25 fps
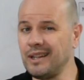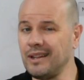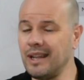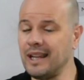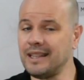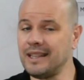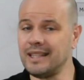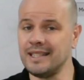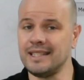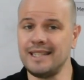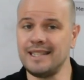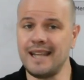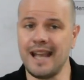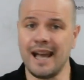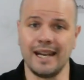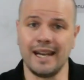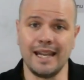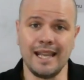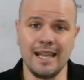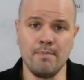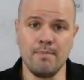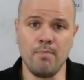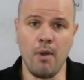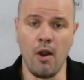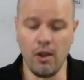like the Scout
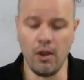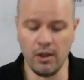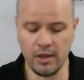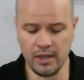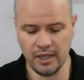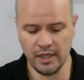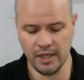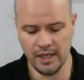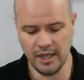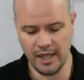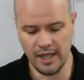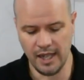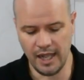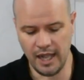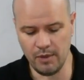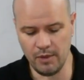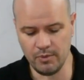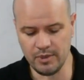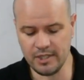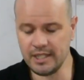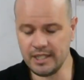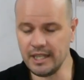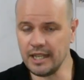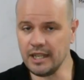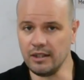Epoch. We're
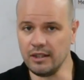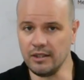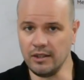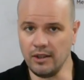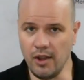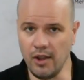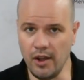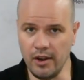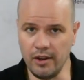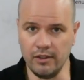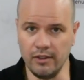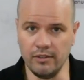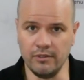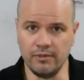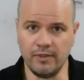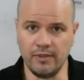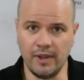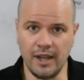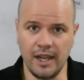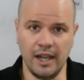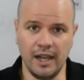seeing a lot of